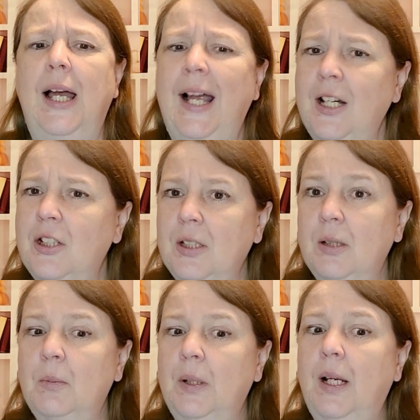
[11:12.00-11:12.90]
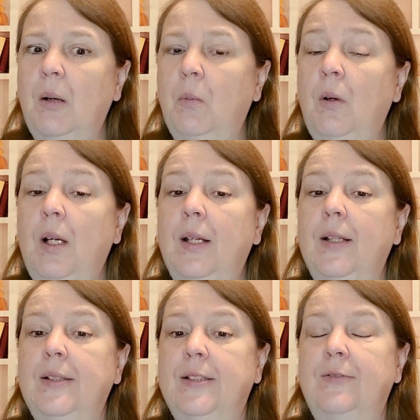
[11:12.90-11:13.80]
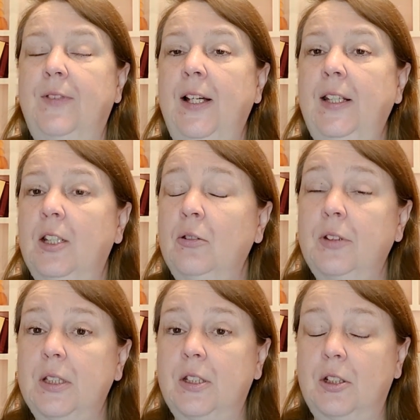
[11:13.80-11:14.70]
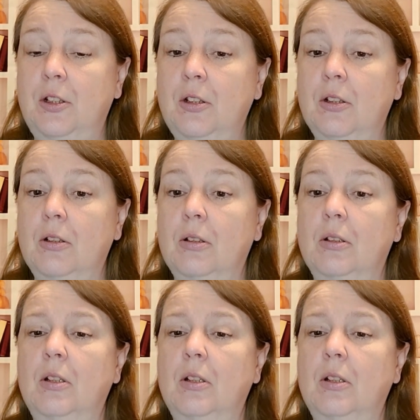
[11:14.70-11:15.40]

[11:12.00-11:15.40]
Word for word: actually, what I want is to find Kilty's cure.